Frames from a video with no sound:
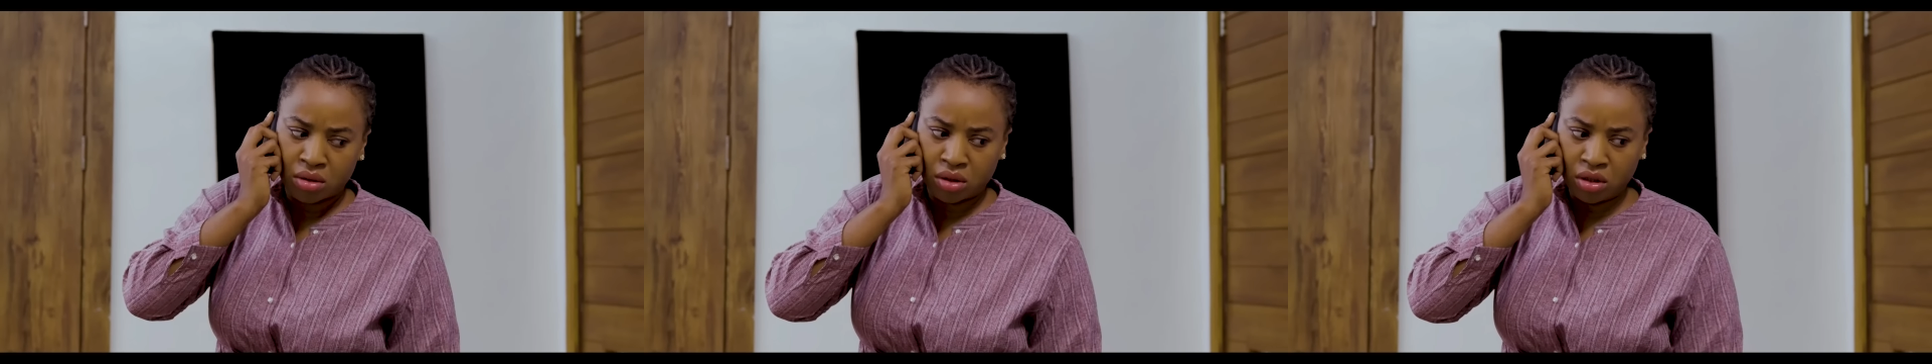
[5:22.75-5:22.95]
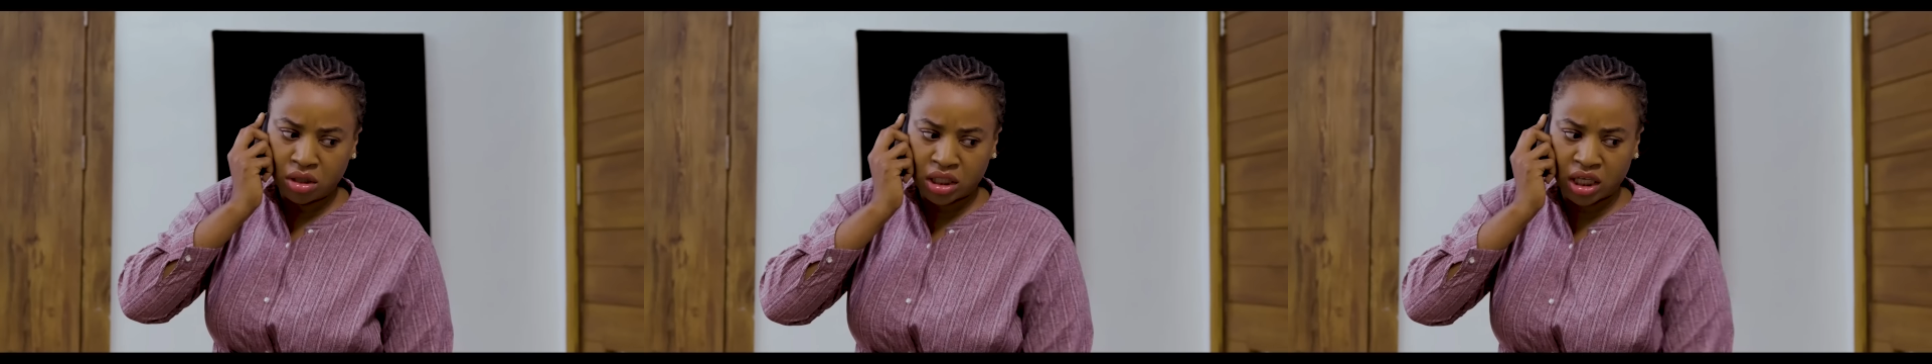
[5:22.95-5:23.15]

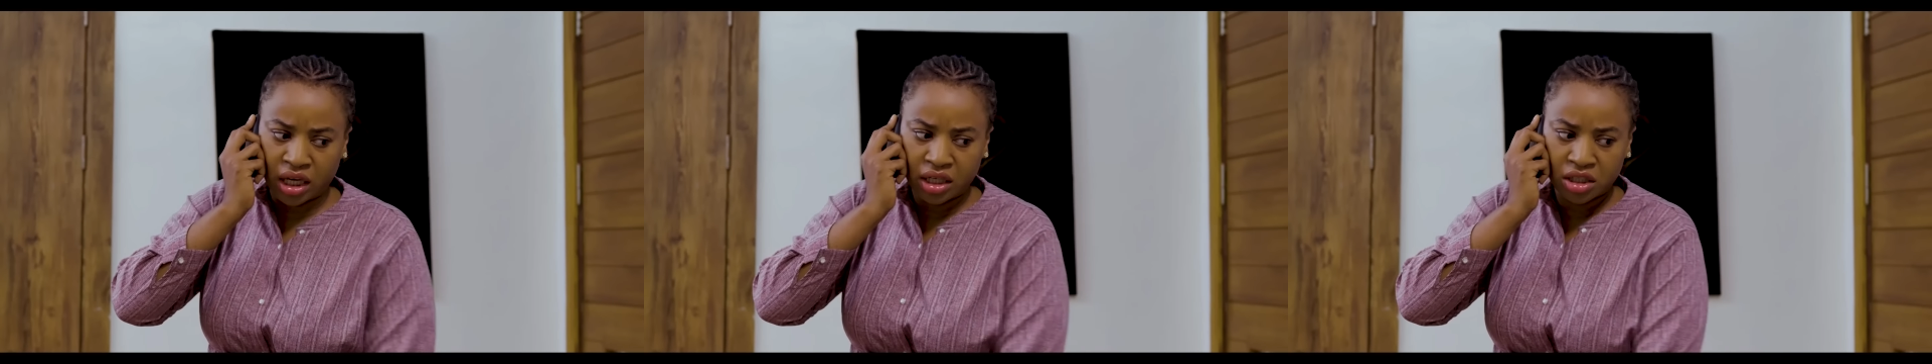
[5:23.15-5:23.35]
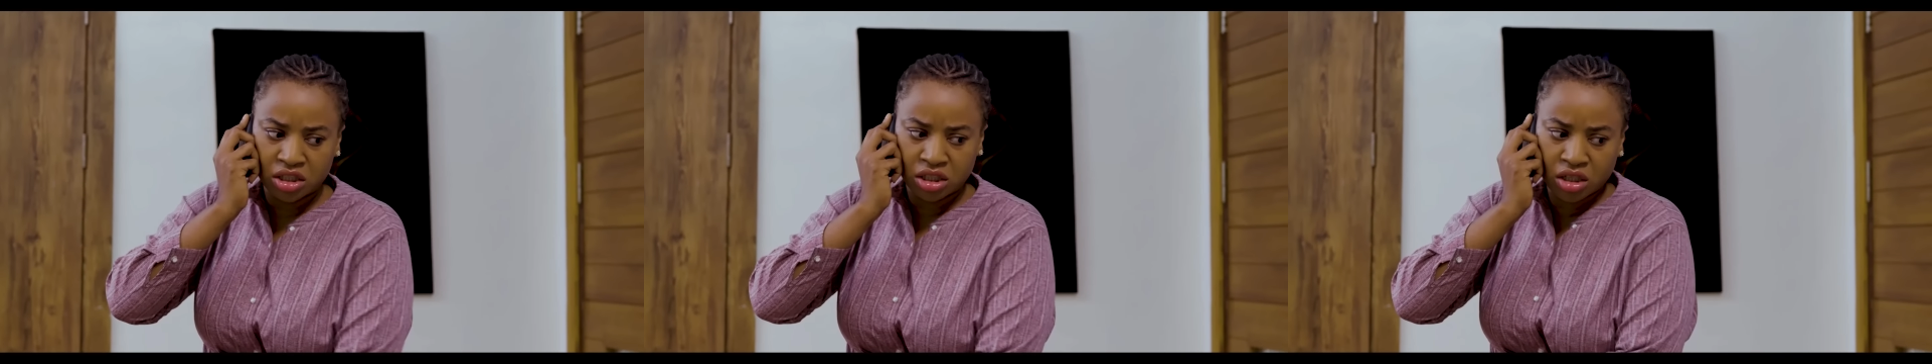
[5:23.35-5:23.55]

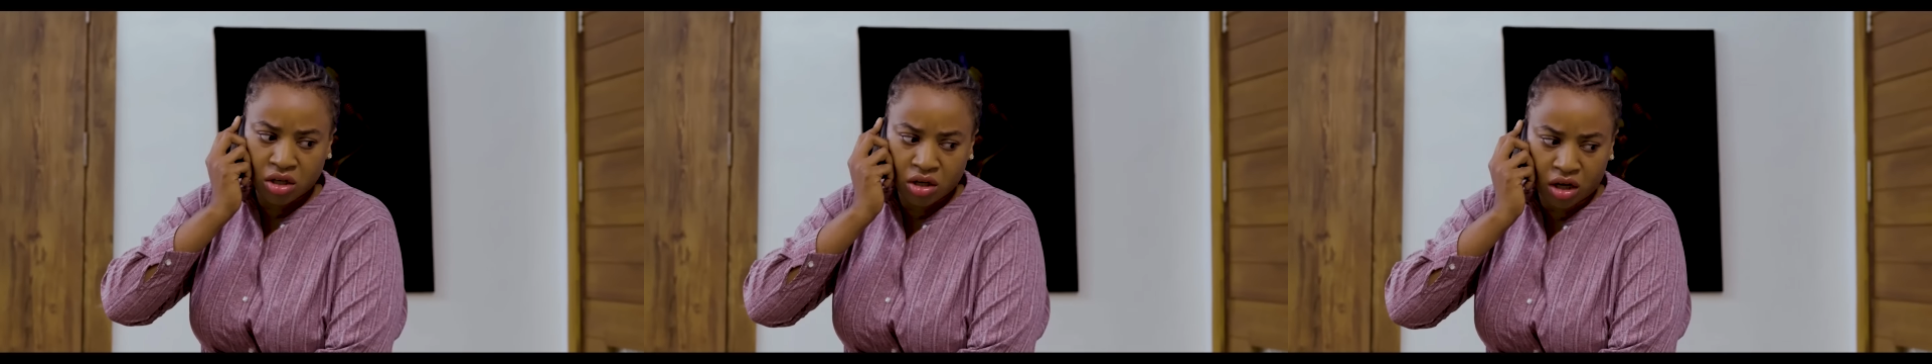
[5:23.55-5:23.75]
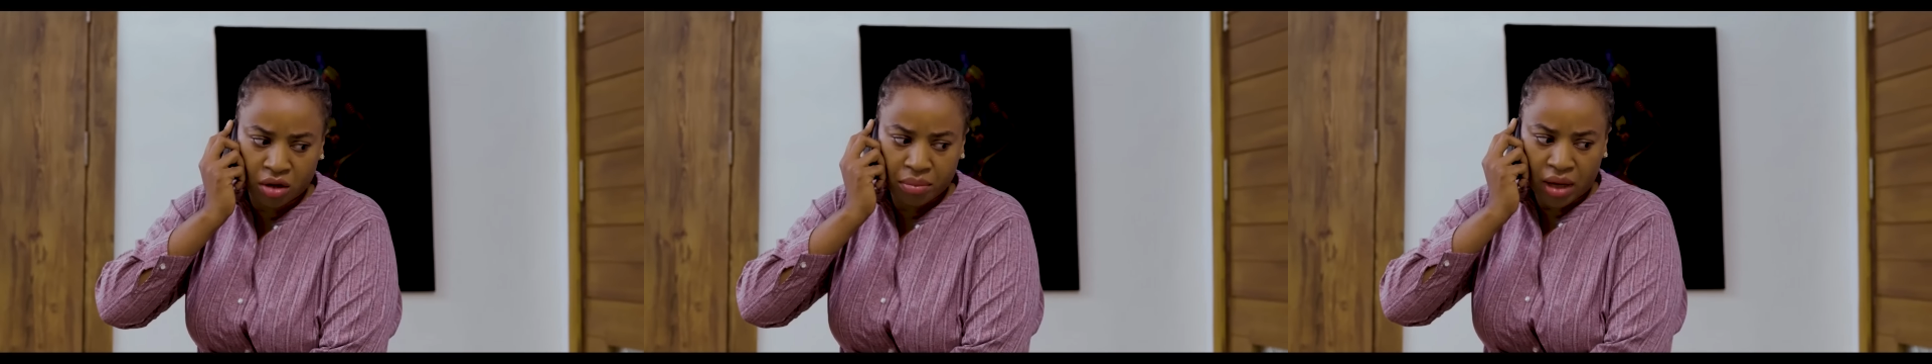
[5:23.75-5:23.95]
Okay, she dey
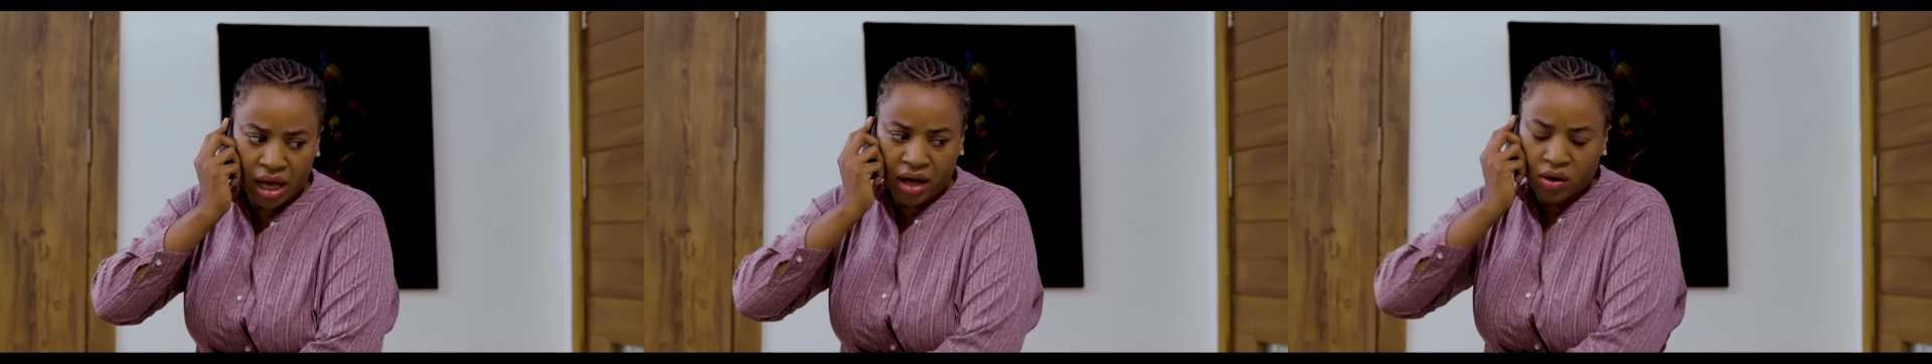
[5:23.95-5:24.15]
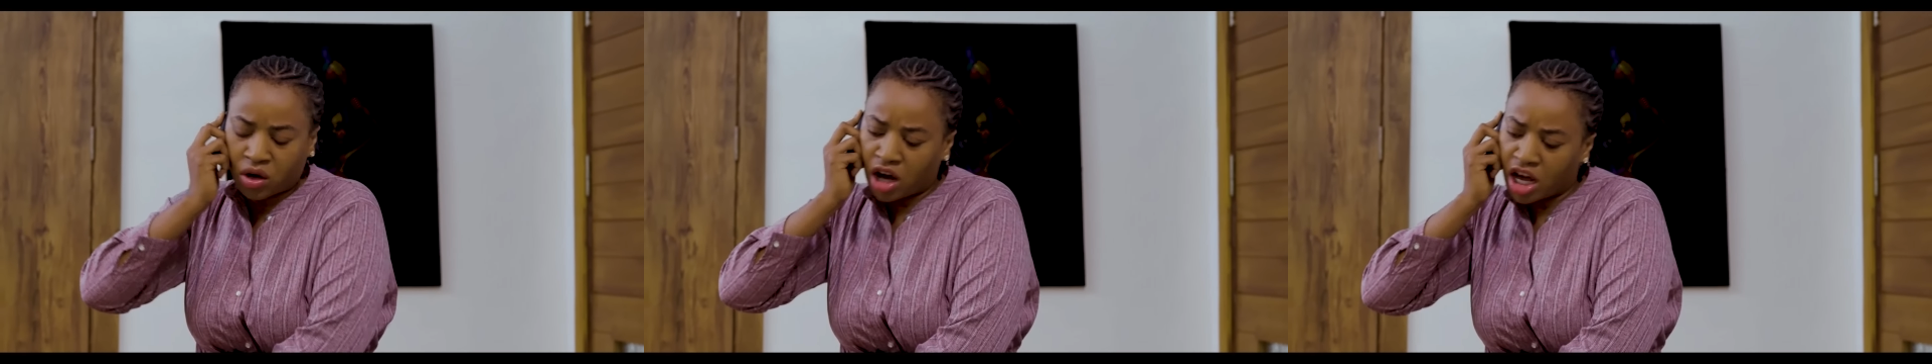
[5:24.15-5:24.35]
call.
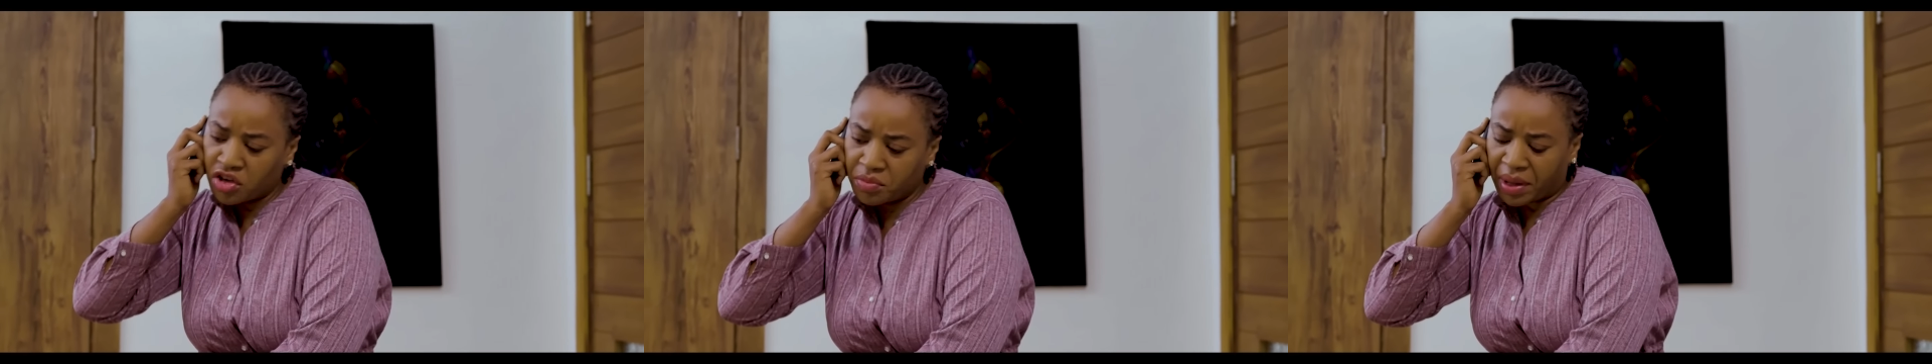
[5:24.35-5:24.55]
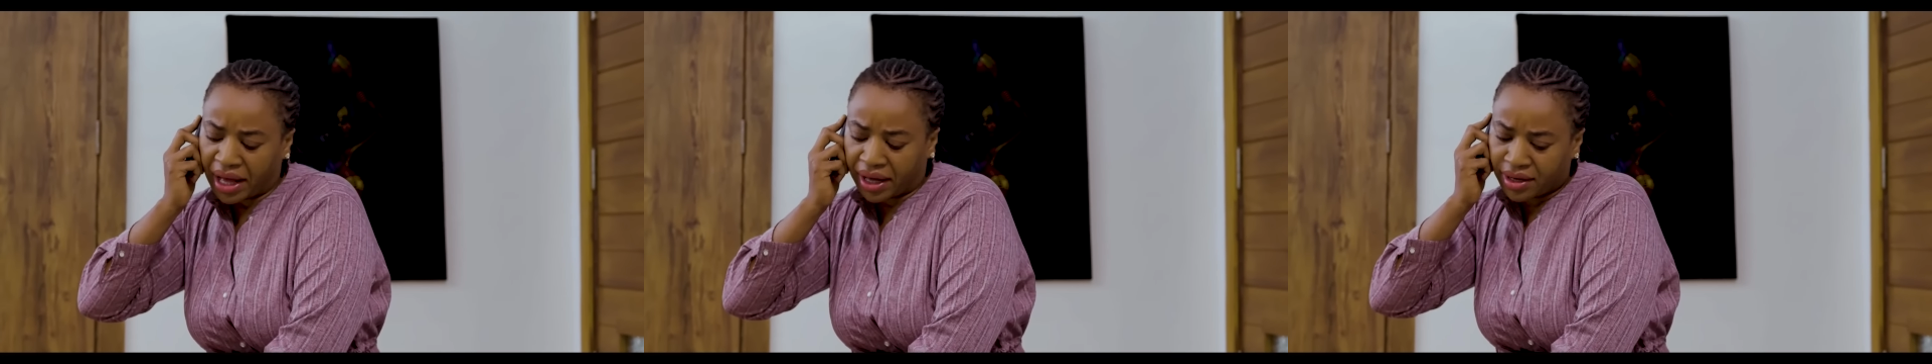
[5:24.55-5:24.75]
I will call
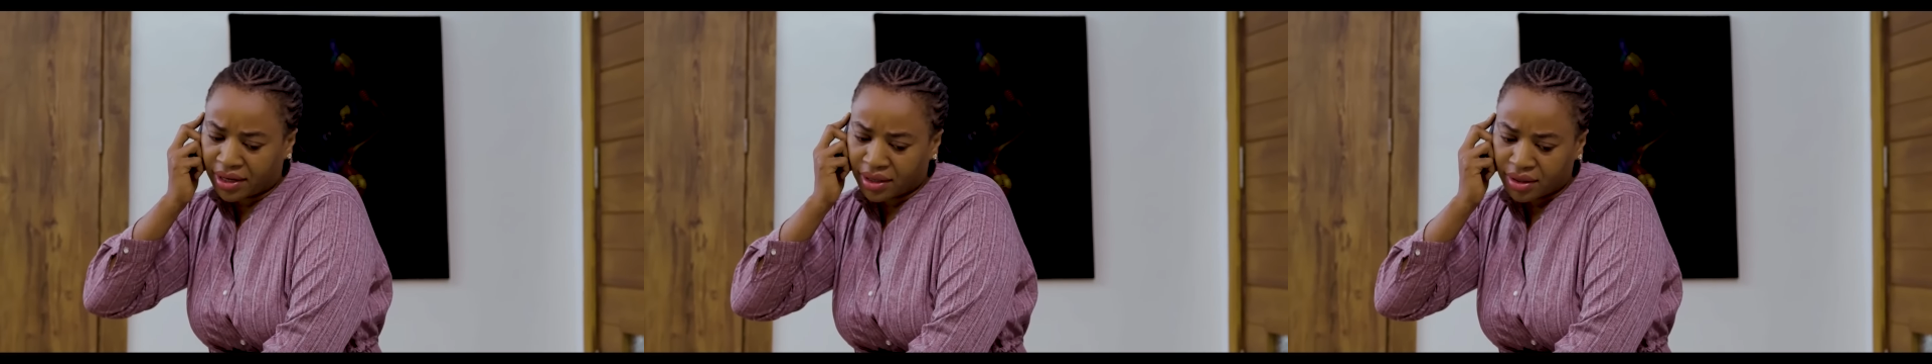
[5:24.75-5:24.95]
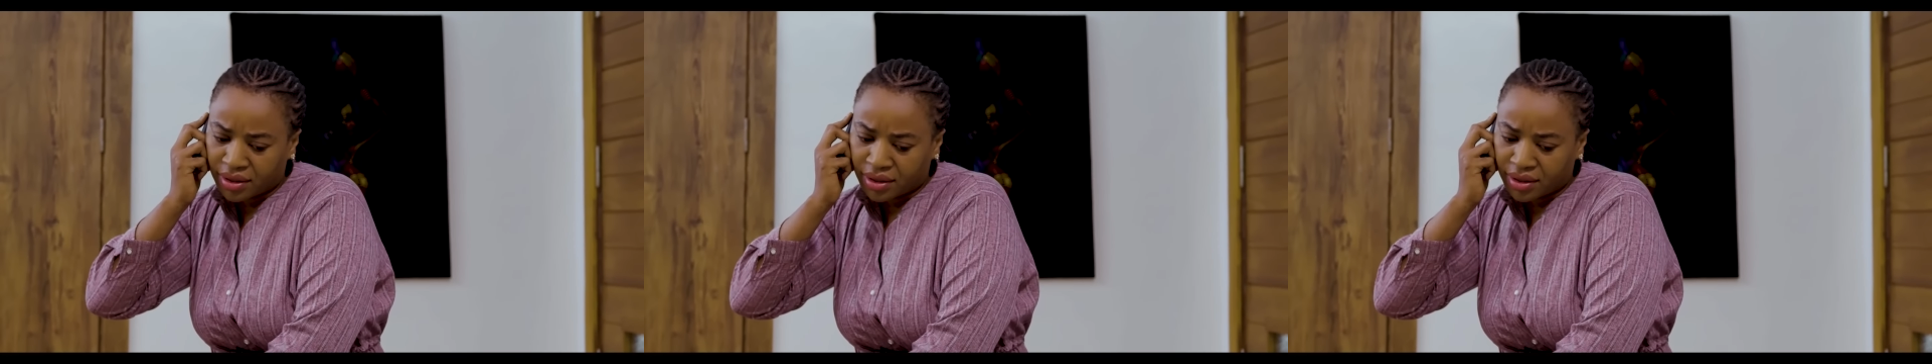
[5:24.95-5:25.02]
you back.